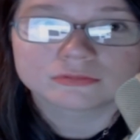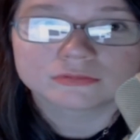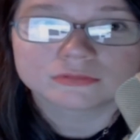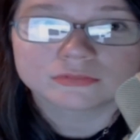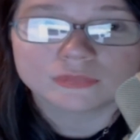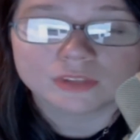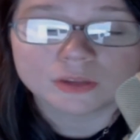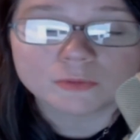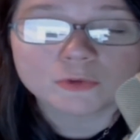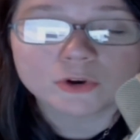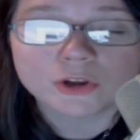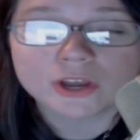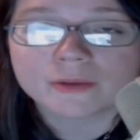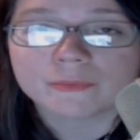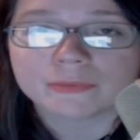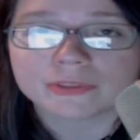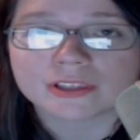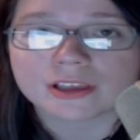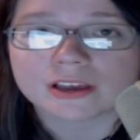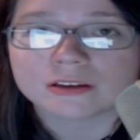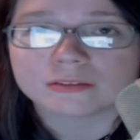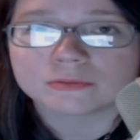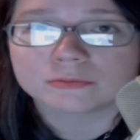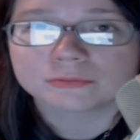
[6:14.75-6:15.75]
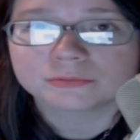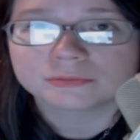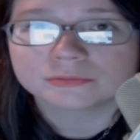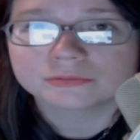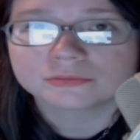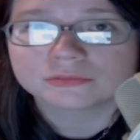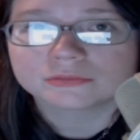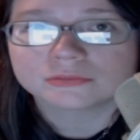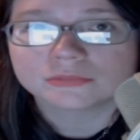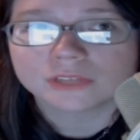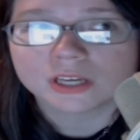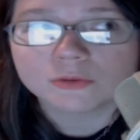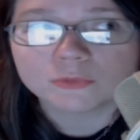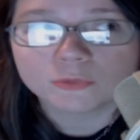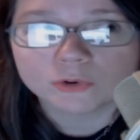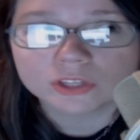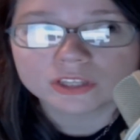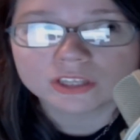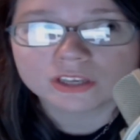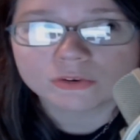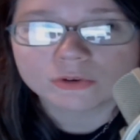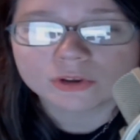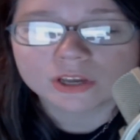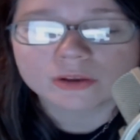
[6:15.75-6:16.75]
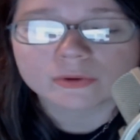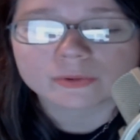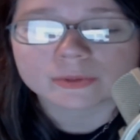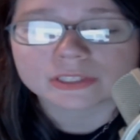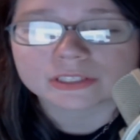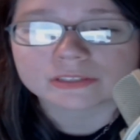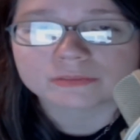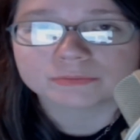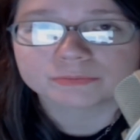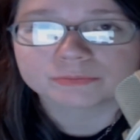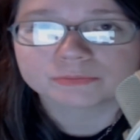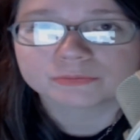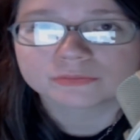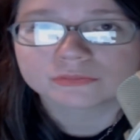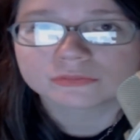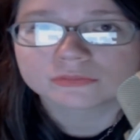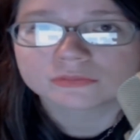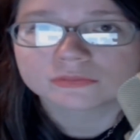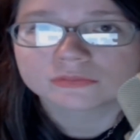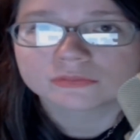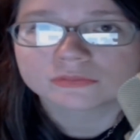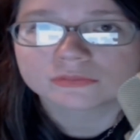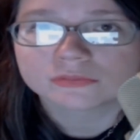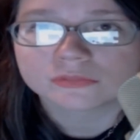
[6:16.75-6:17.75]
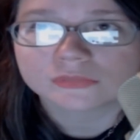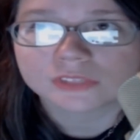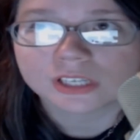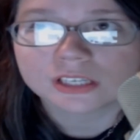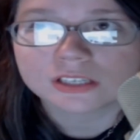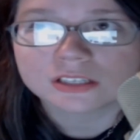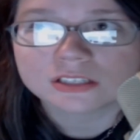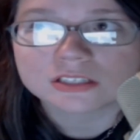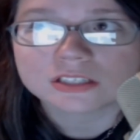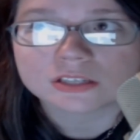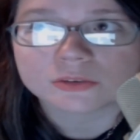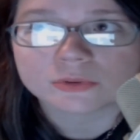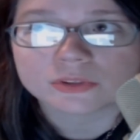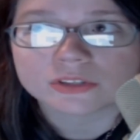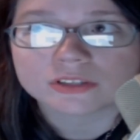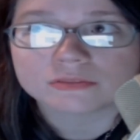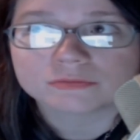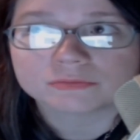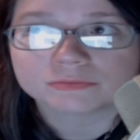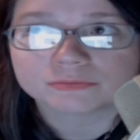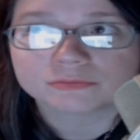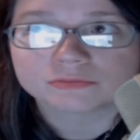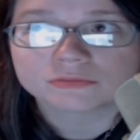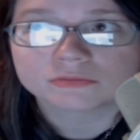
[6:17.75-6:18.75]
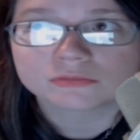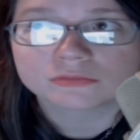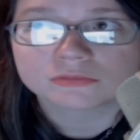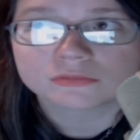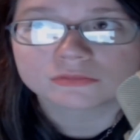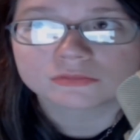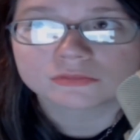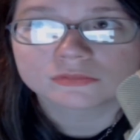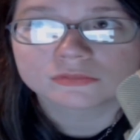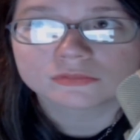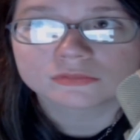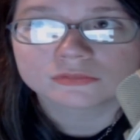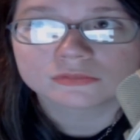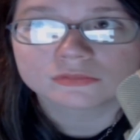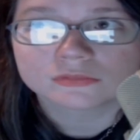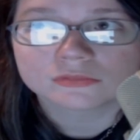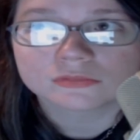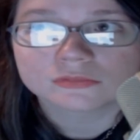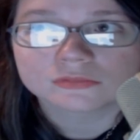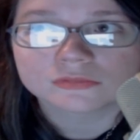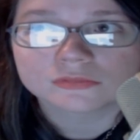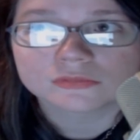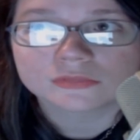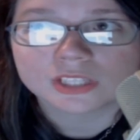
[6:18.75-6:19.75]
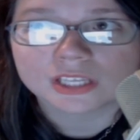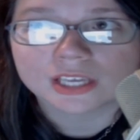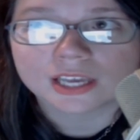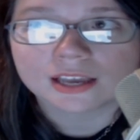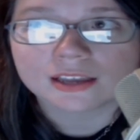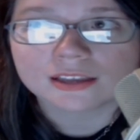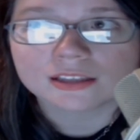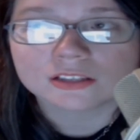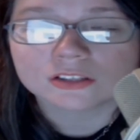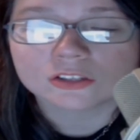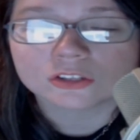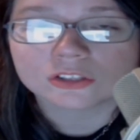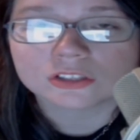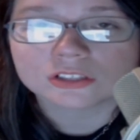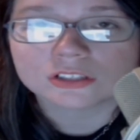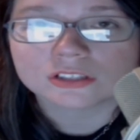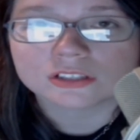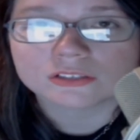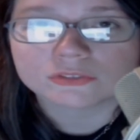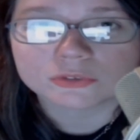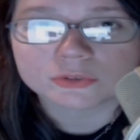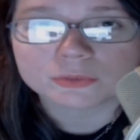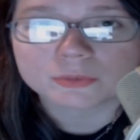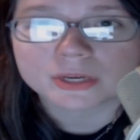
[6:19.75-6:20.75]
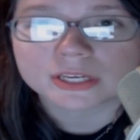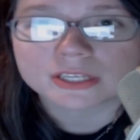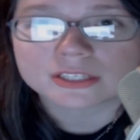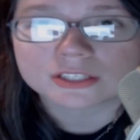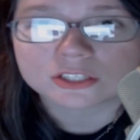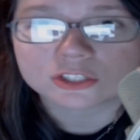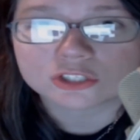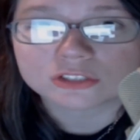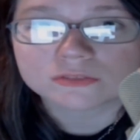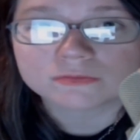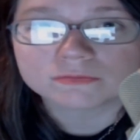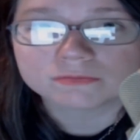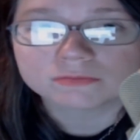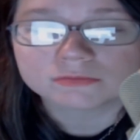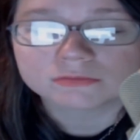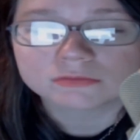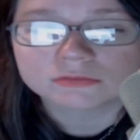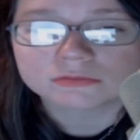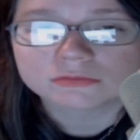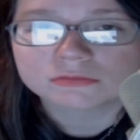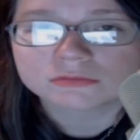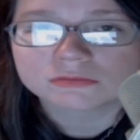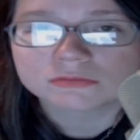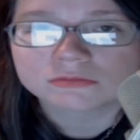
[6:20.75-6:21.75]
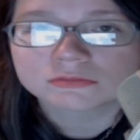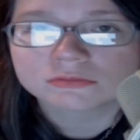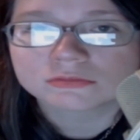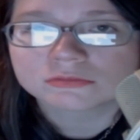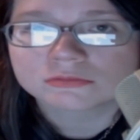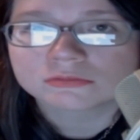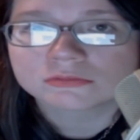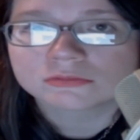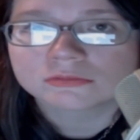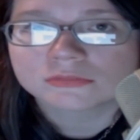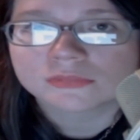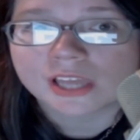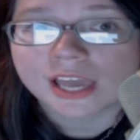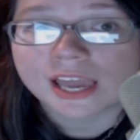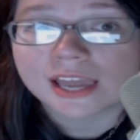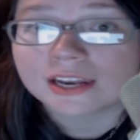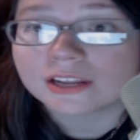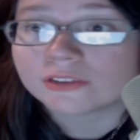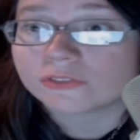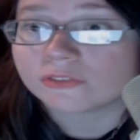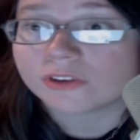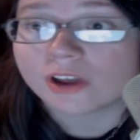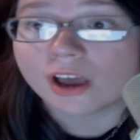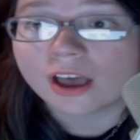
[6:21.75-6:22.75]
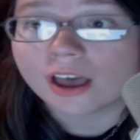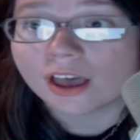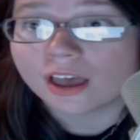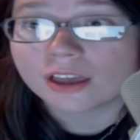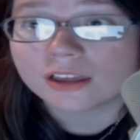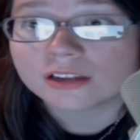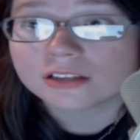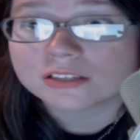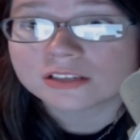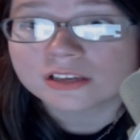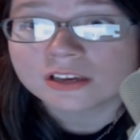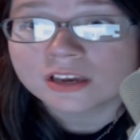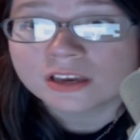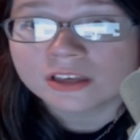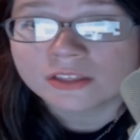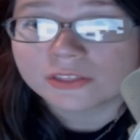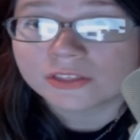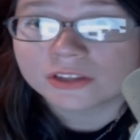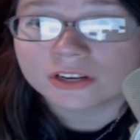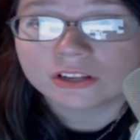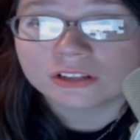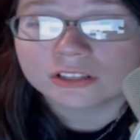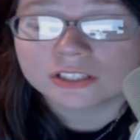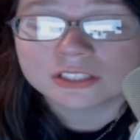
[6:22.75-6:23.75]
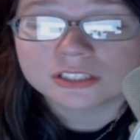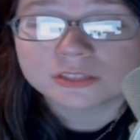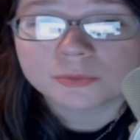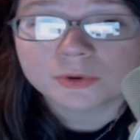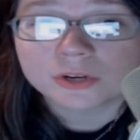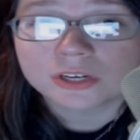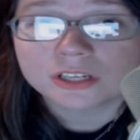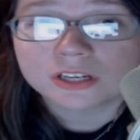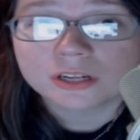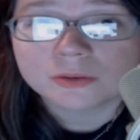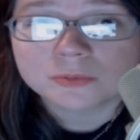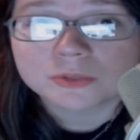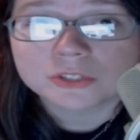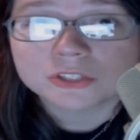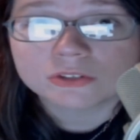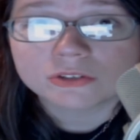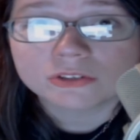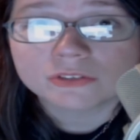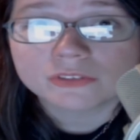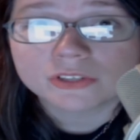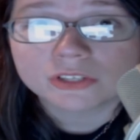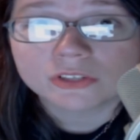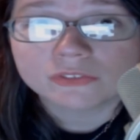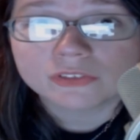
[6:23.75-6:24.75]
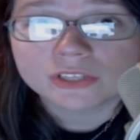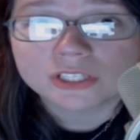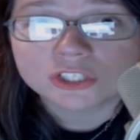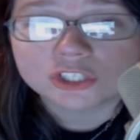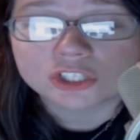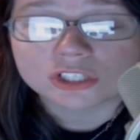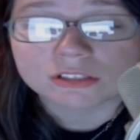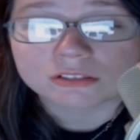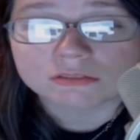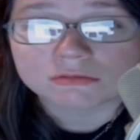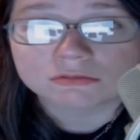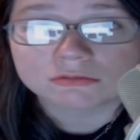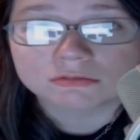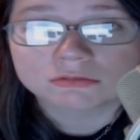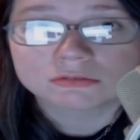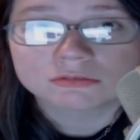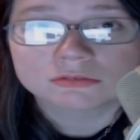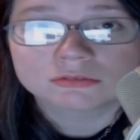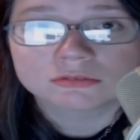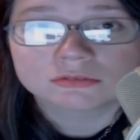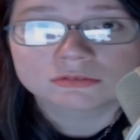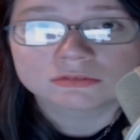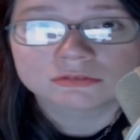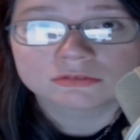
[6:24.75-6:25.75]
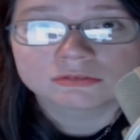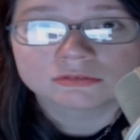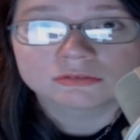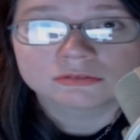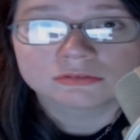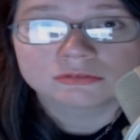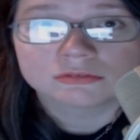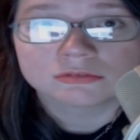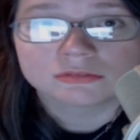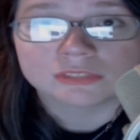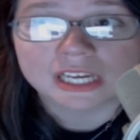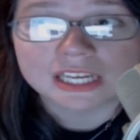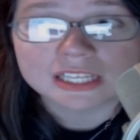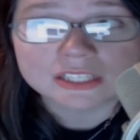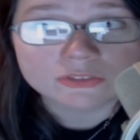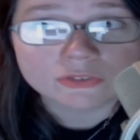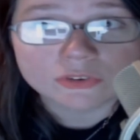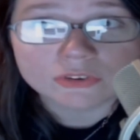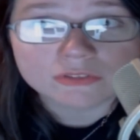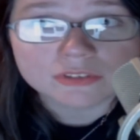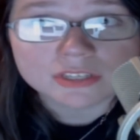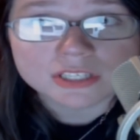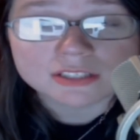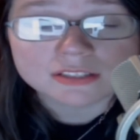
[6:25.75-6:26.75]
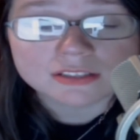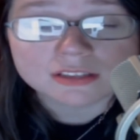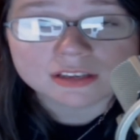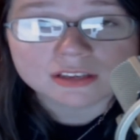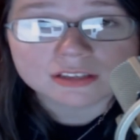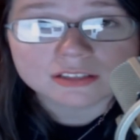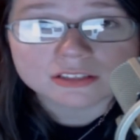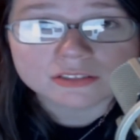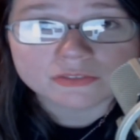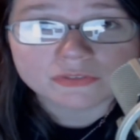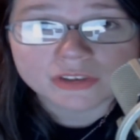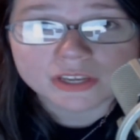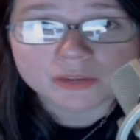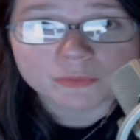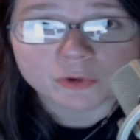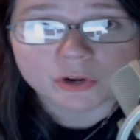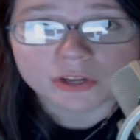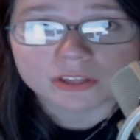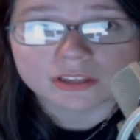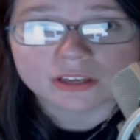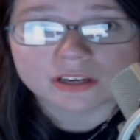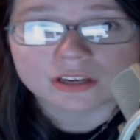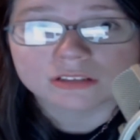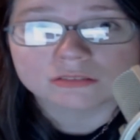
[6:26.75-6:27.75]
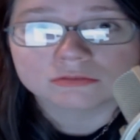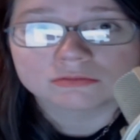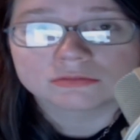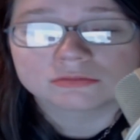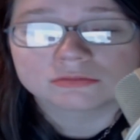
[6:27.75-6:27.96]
I'm okay with that. I'm really okay with it. I can deal with it. Like, I can learn to live with my addiction. And if not, then I'll end up on an episode of Intervention. That's 15 seconds of fame right there.